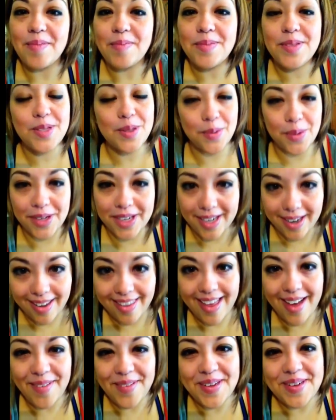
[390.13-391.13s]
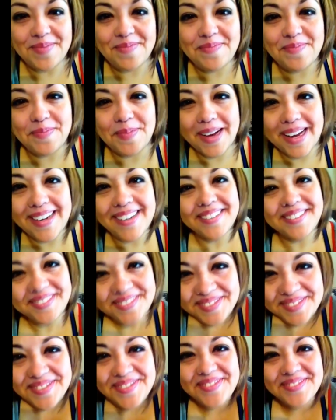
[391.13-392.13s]
Still working on that one, but
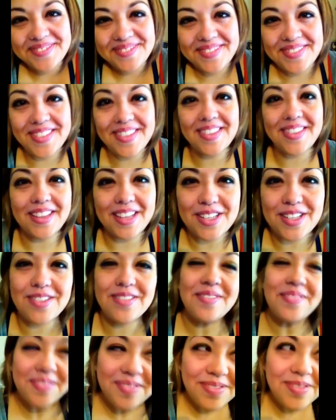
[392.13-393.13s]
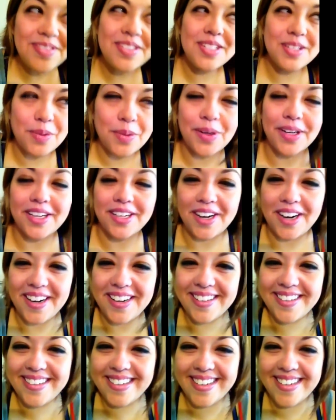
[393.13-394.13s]
that's still working on
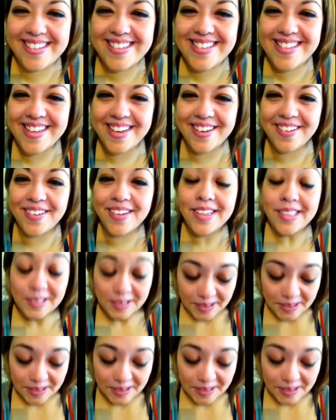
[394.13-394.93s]
it. So,